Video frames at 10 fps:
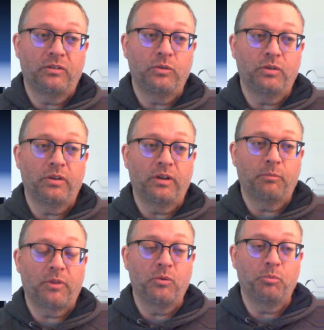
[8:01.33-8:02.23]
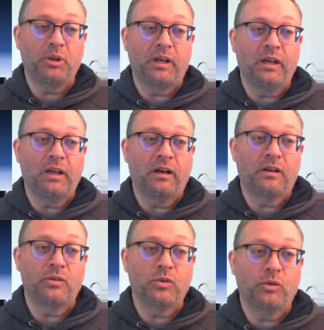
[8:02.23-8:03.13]
who turn up through play, are
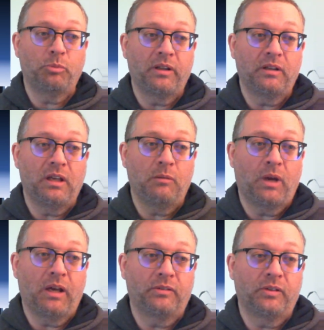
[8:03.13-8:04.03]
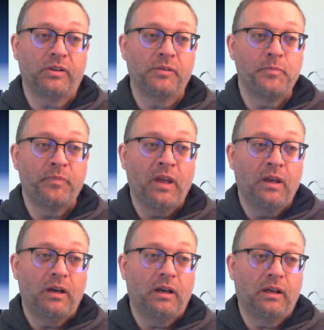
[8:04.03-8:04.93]
controlled by the game master.
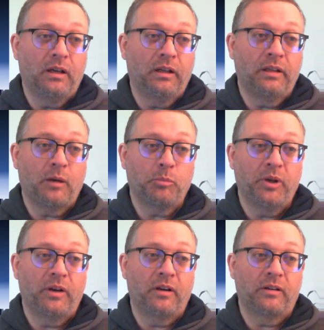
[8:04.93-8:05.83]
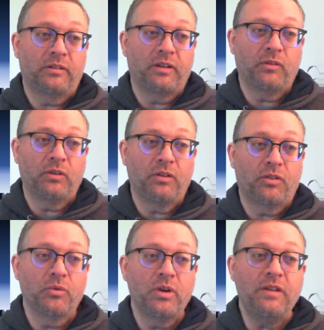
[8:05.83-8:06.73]
Non-player characters have only
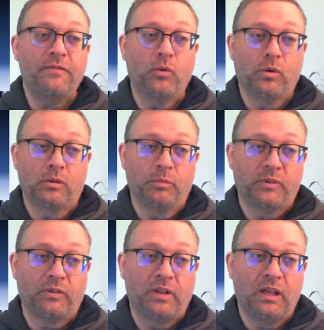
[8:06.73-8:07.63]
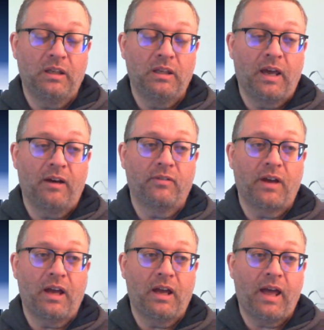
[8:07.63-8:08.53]
3 forms. They have
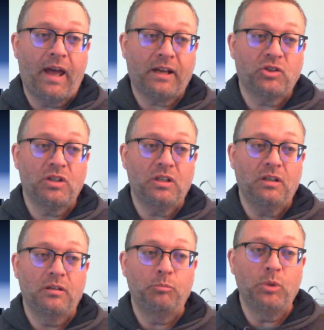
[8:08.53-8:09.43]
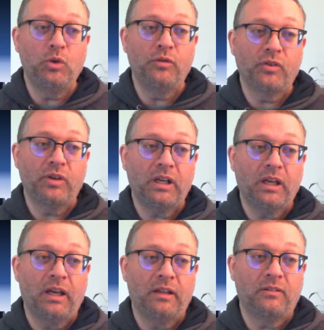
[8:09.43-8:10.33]
action,
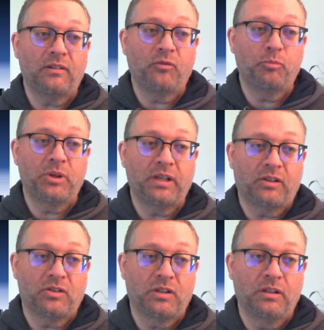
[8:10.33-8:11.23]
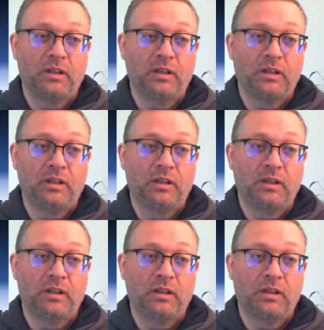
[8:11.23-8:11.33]
maneuvering, and self-protection.